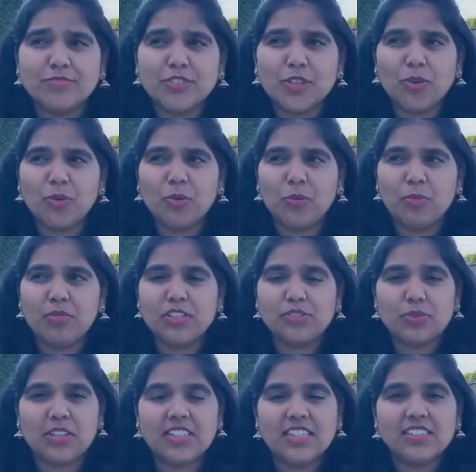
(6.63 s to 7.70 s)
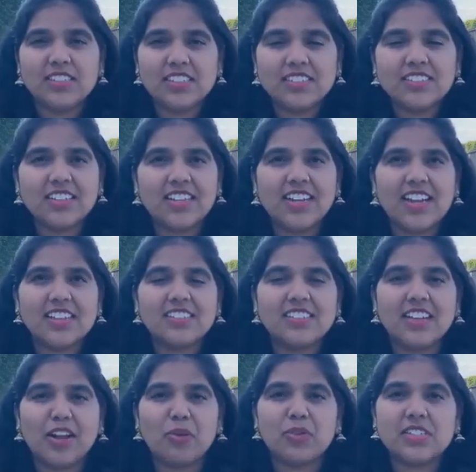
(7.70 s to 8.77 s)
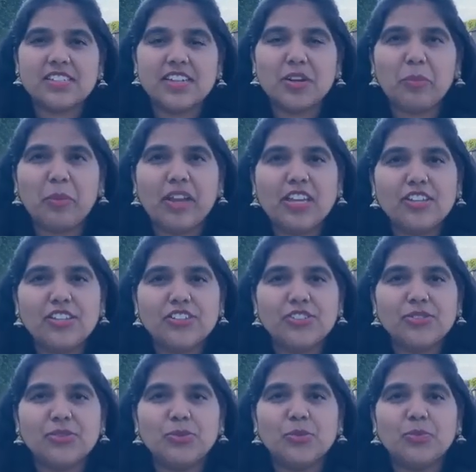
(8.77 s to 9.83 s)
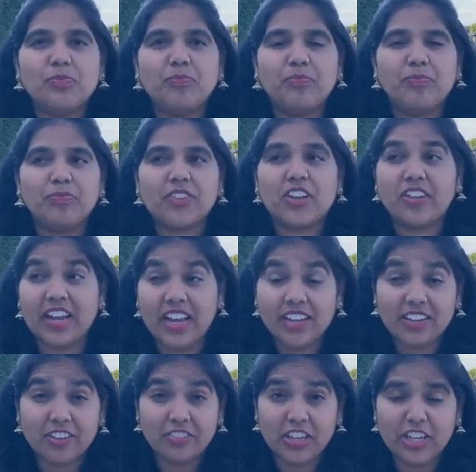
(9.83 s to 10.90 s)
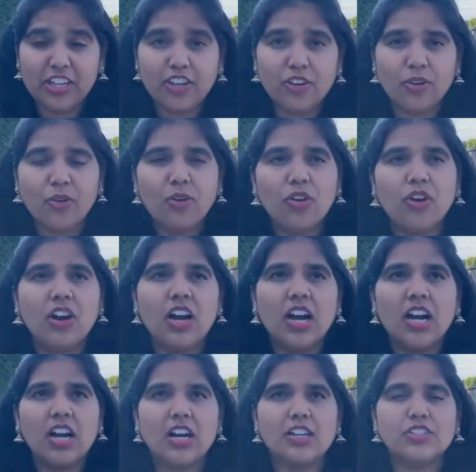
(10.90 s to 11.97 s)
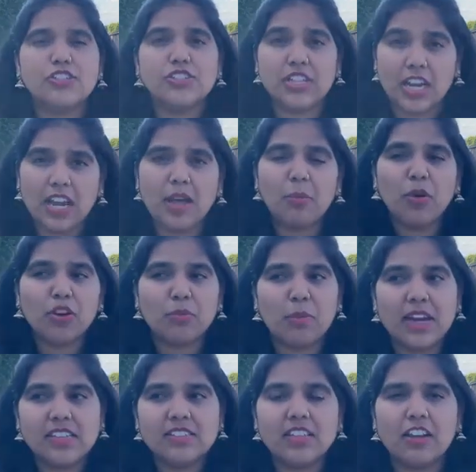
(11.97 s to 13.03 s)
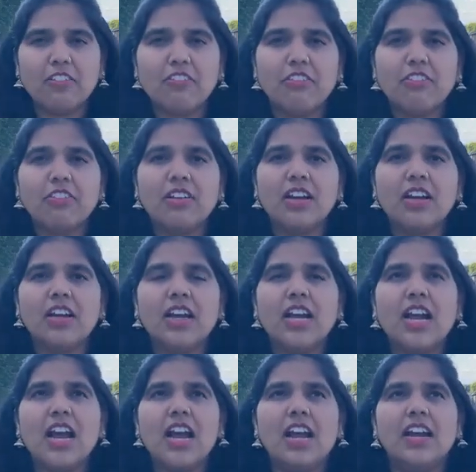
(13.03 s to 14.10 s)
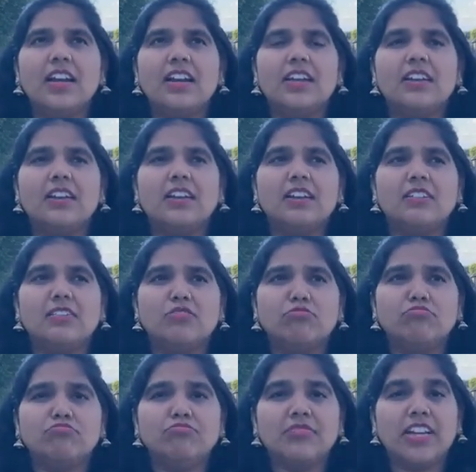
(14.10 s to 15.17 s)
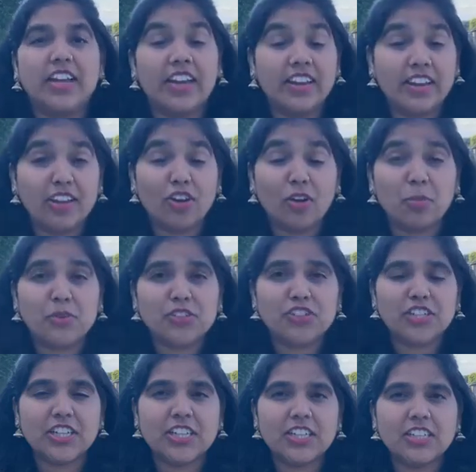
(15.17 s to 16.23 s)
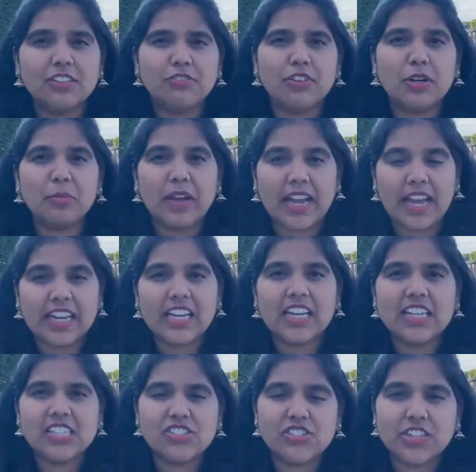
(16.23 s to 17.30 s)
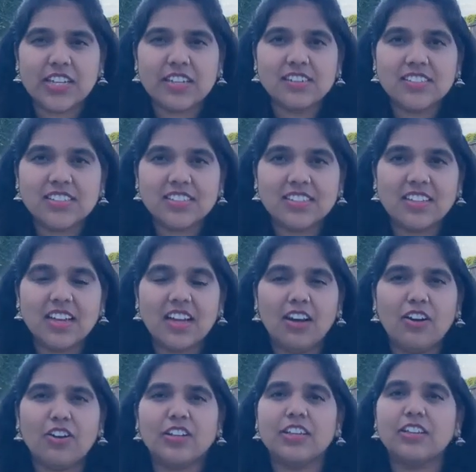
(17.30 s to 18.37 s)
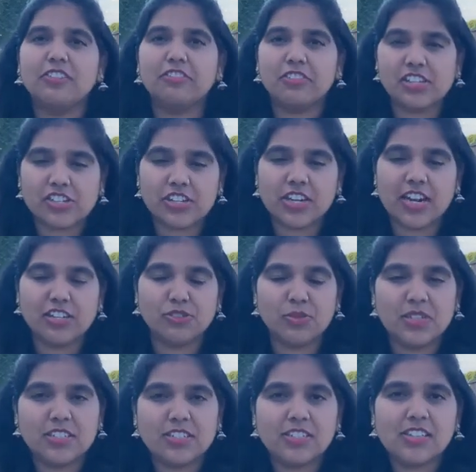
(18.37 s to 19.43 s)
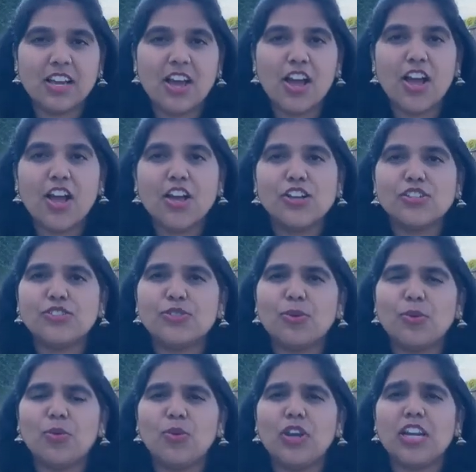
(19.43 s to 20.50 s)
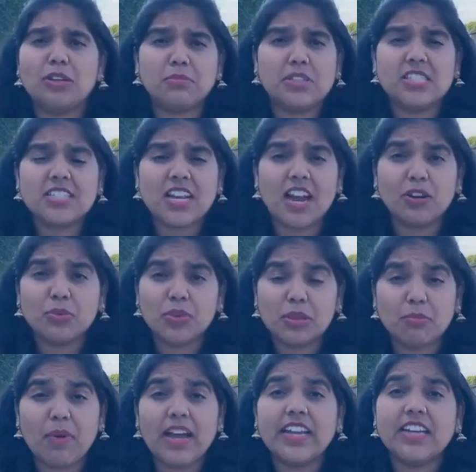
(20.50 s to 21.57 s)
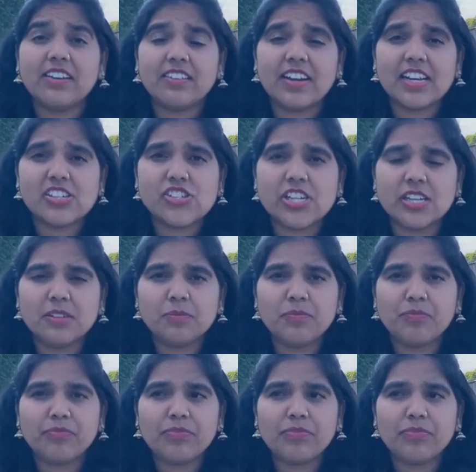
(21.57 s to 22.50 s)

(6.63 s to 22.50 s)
So Swadesh Singh sir has requested me to create a video to tell about myself and the career opportunities for mechanical engineers or the fresh graduates. So let me start with my introduction.